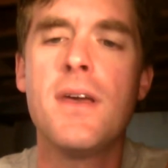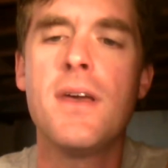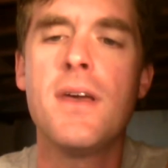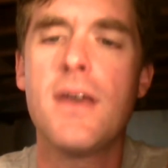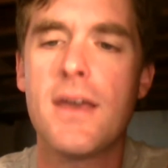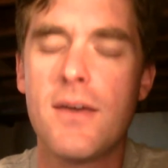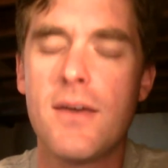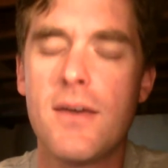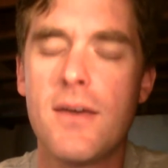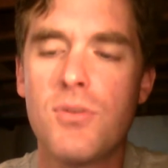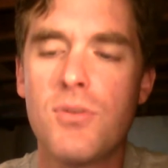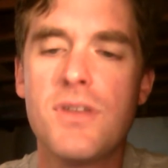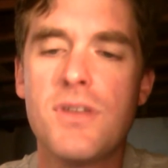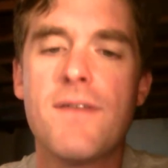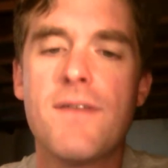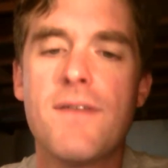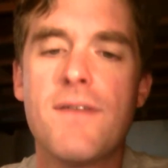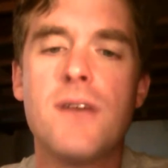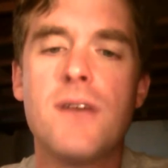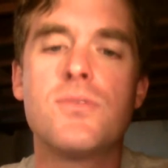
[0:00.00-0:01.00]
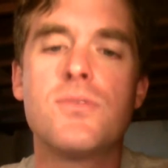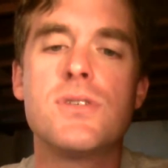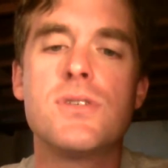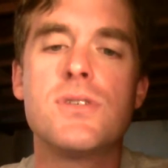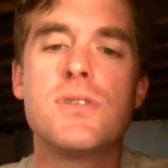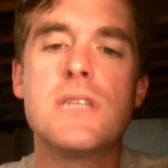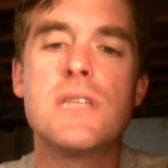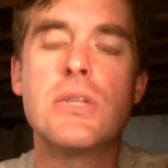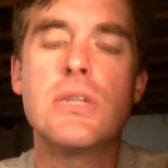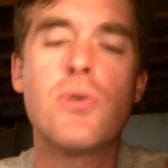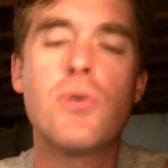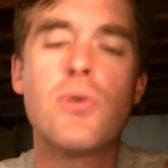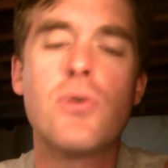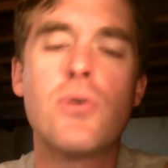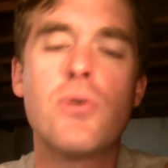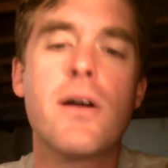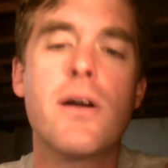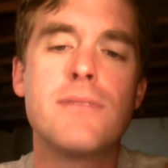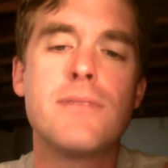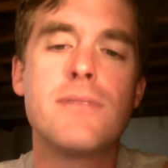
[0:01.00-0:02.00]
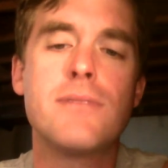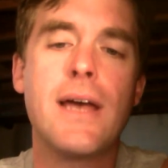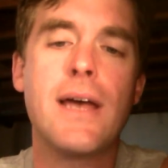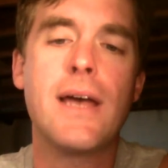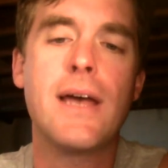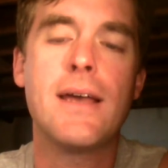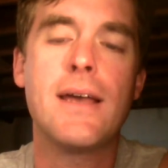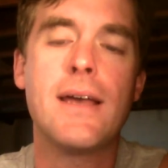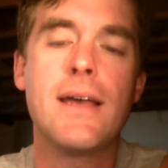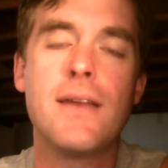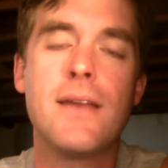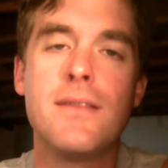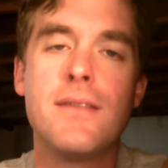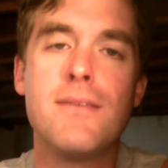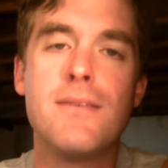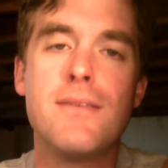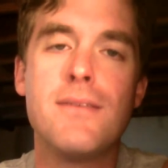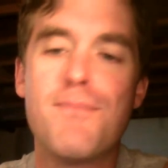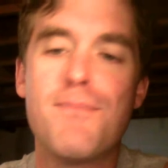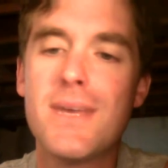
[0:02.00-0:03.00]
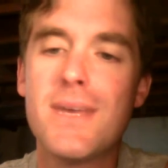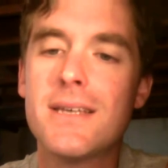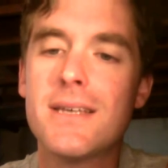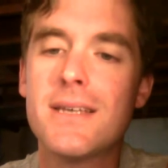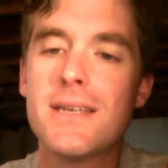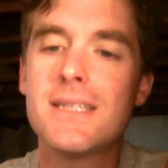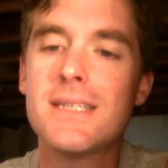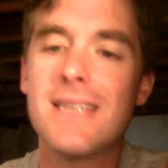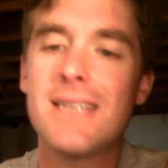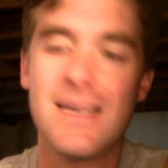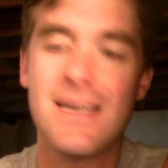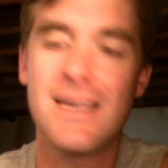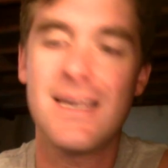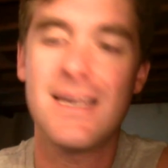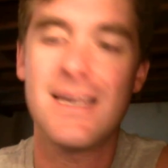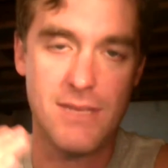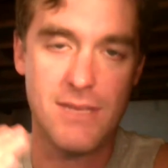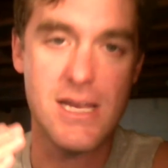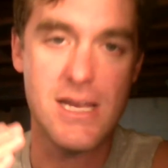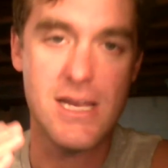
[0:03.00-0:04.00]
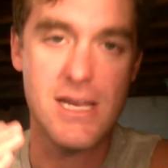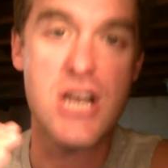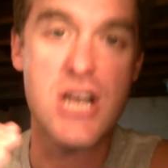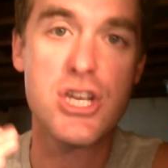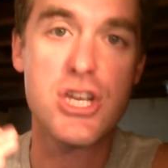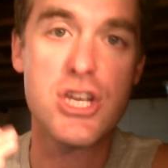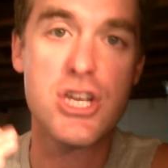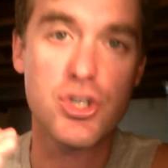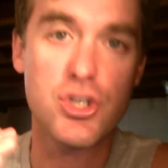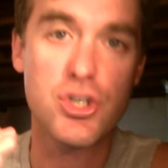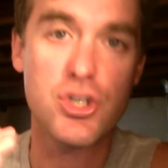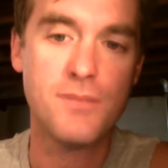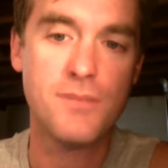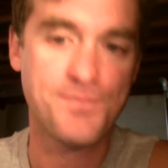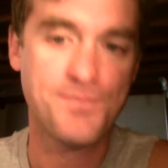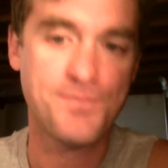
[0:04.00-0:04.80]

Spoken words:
And what they found was the low carb diet had the biggest initial